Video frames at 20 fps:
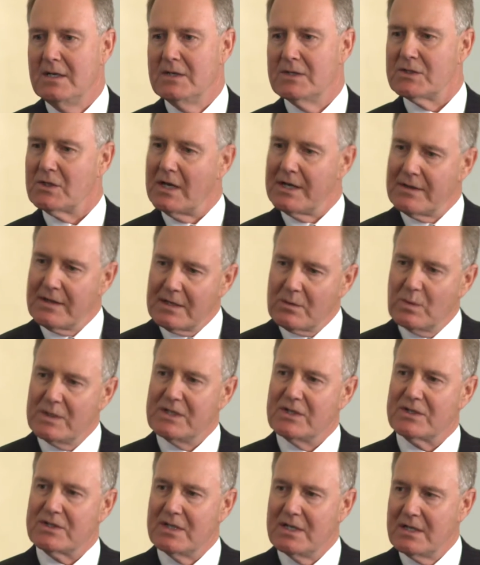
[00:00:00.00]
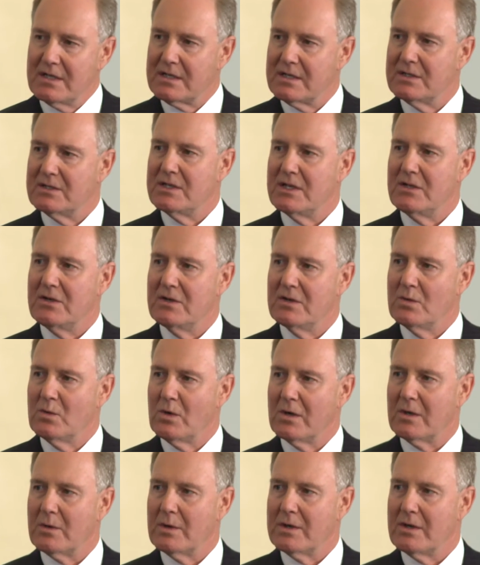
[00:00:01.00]
So I think we just need to continue to
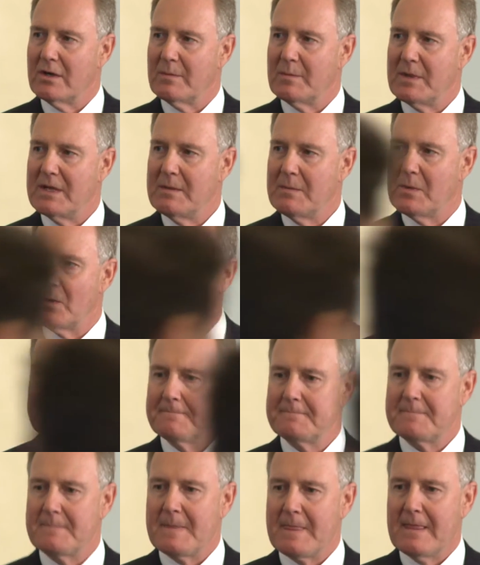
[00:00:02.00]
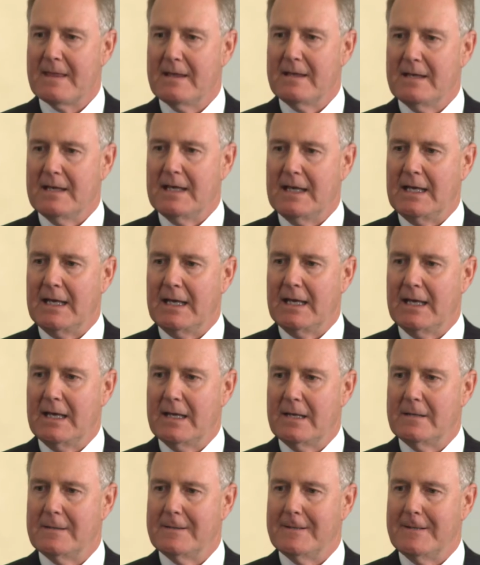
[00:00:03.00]
work with our people
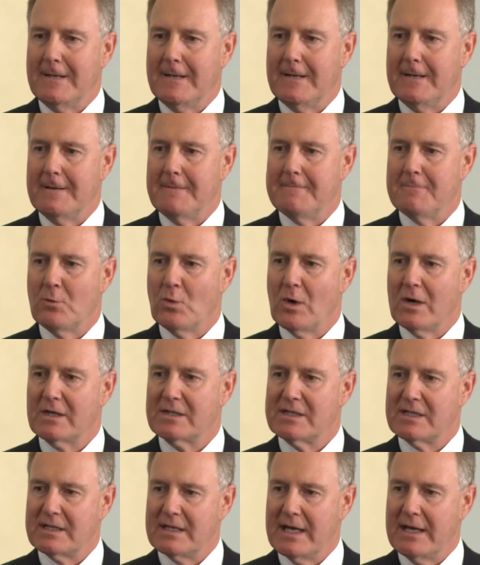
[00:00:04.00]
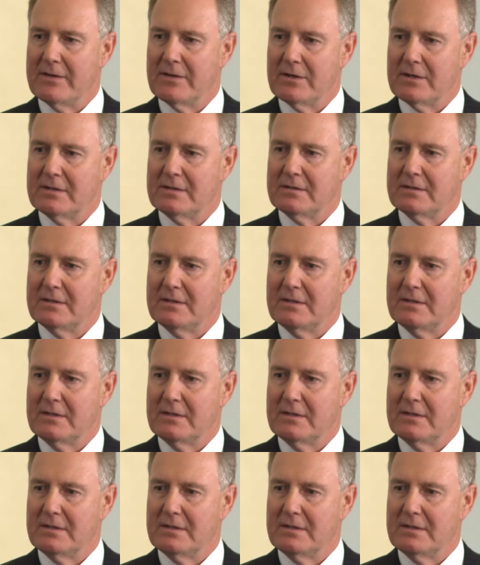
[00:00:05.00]
and um, work together